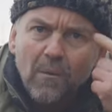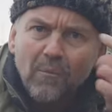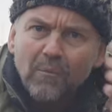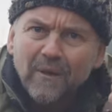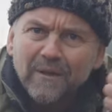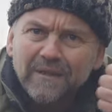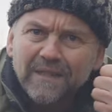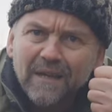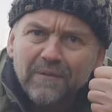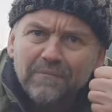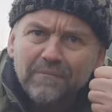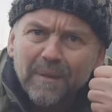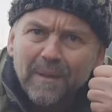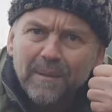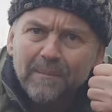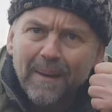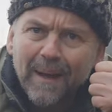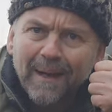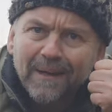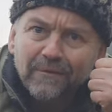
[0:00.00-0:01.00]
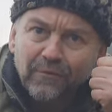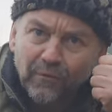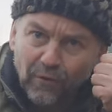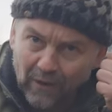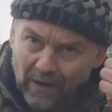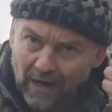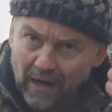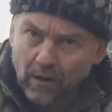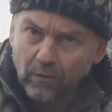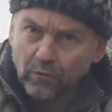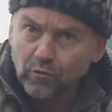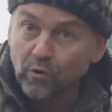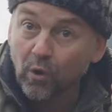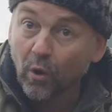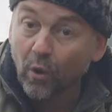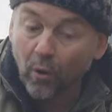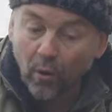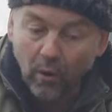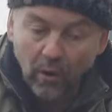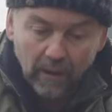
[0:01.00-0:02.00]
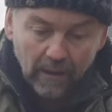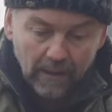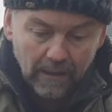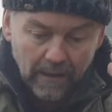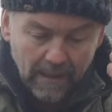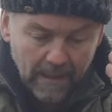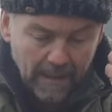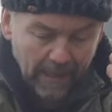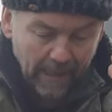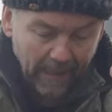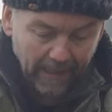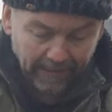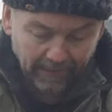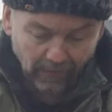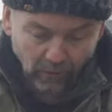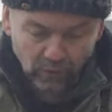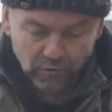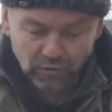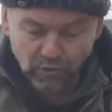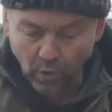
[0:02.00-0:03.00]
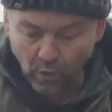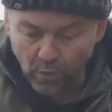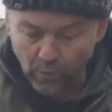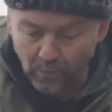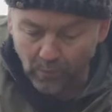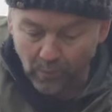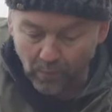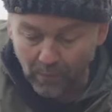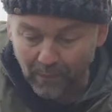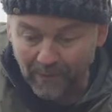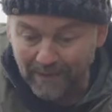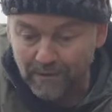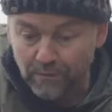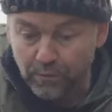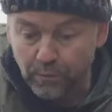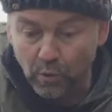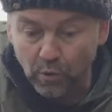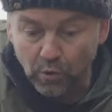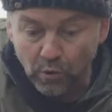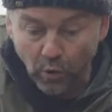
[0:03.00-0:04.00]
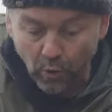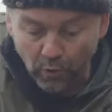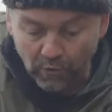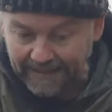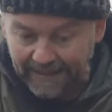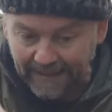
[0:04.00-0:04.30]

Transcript: which have been made for outdoor and also which would not